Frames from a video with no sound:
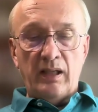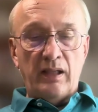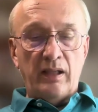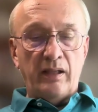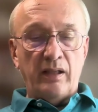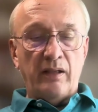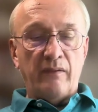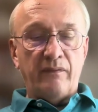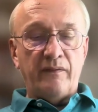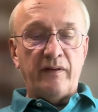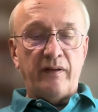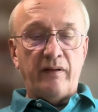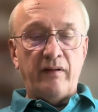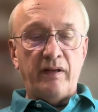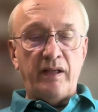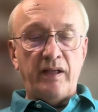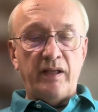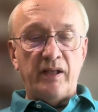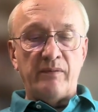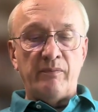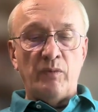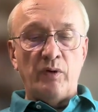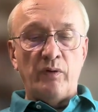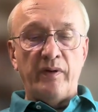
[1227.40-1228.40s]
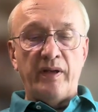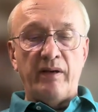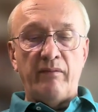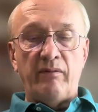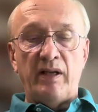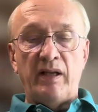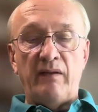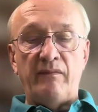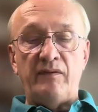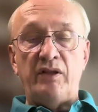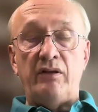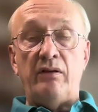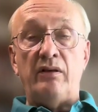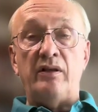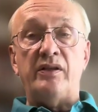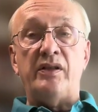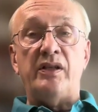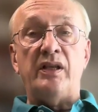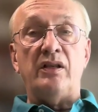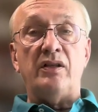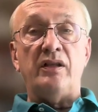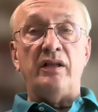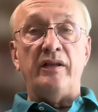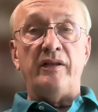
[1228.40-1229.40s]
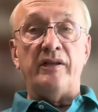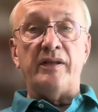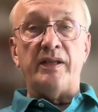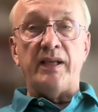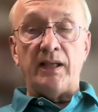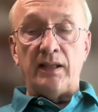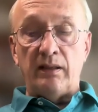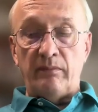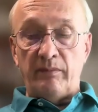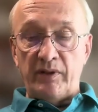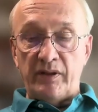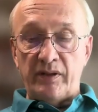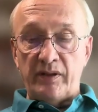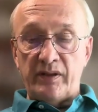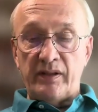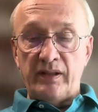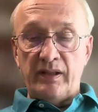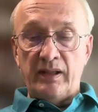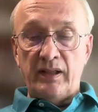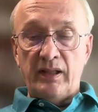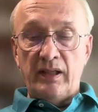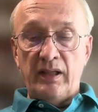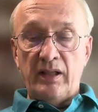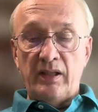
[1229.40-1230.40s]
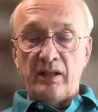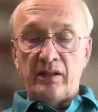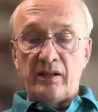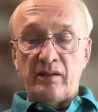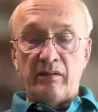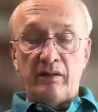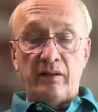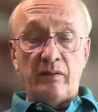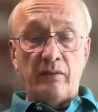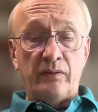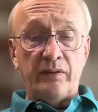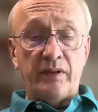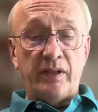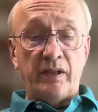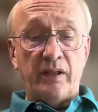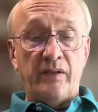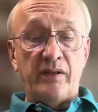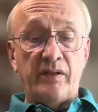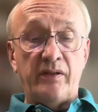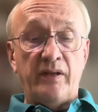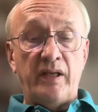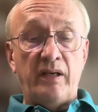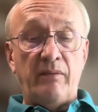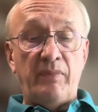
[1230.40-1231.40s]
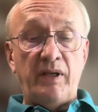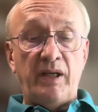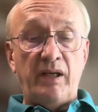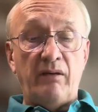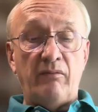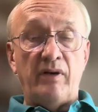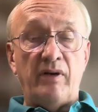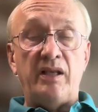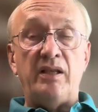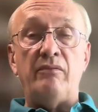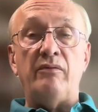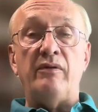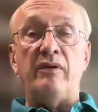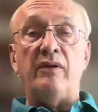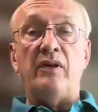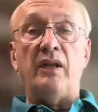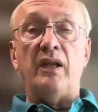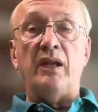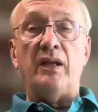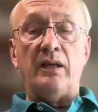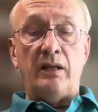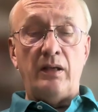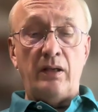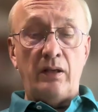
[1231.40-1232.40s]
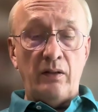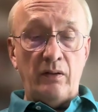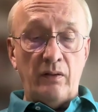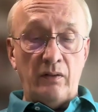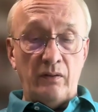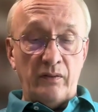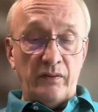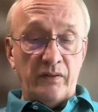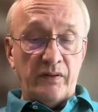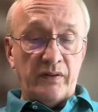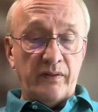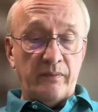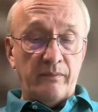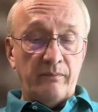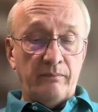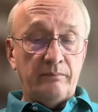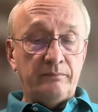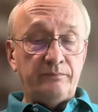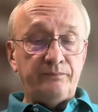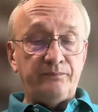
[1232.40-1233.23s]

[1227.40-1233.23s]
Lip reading: and after 3 years more, they will have jurisdiction in the settlements. So it all turns on their being ready with their codes,